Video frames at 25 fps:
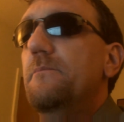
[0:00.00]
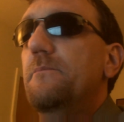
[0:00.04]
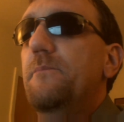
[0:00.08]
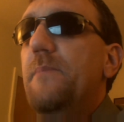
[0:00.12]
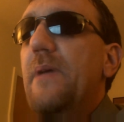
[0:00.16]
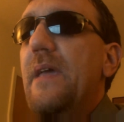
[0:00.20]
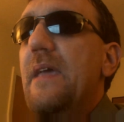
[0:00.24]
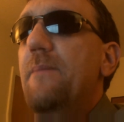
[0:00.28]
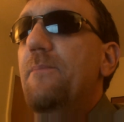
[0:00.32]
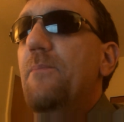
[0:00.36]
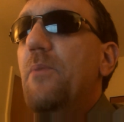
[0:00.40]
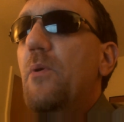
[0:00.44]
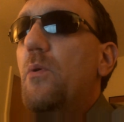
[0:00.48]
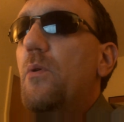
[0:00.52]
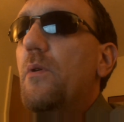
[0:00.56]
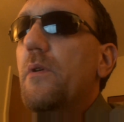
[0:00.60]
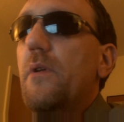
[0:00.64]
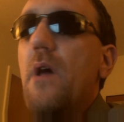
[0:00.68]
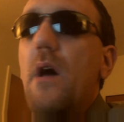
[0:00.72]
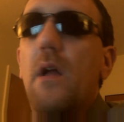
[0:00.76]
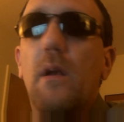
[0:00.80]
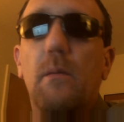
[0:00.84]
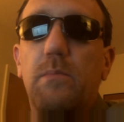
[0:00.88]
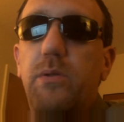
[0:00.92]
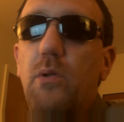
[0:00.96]
people on
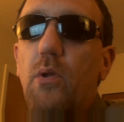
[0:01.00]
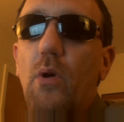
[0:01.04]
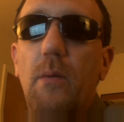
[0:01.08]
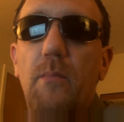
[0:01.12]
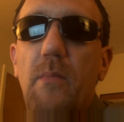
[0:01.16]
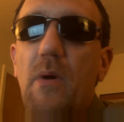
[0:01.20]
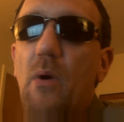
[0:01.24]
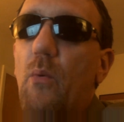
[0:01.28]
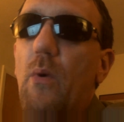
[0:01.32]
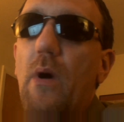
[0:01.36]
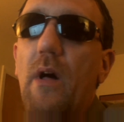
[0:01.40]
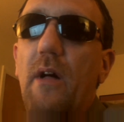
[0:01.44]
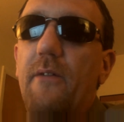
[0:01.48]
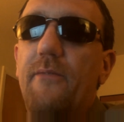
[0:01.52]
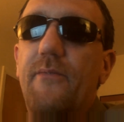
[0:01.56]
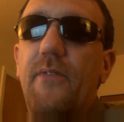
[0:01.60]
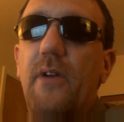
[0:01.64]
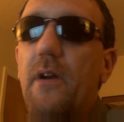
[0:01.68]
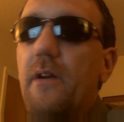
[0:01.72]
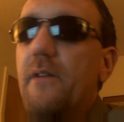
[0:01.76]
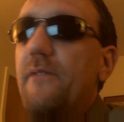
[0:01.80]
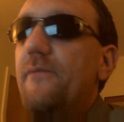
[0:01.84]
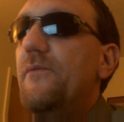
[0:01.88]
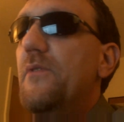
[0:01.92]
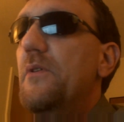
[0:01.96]
unemployment,
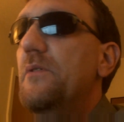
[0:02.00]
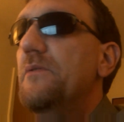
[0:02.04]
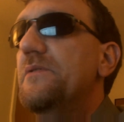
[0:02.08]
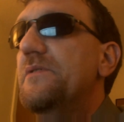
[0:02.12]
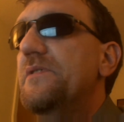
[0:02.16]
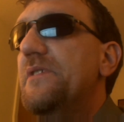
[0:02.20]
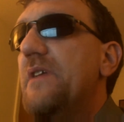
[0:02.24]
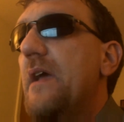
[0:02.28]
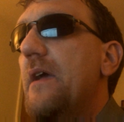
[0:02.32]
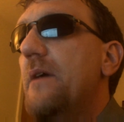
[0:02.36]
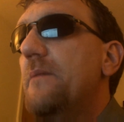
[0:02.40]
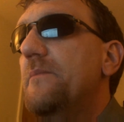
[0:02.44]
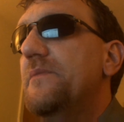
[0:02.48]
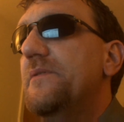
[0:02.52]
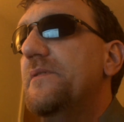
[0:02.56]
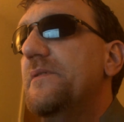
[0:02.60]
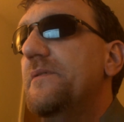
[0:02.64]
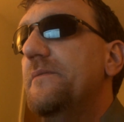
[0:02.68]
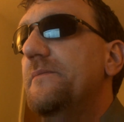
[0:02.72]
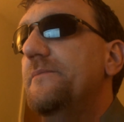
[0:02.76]
welfare, and food stamps.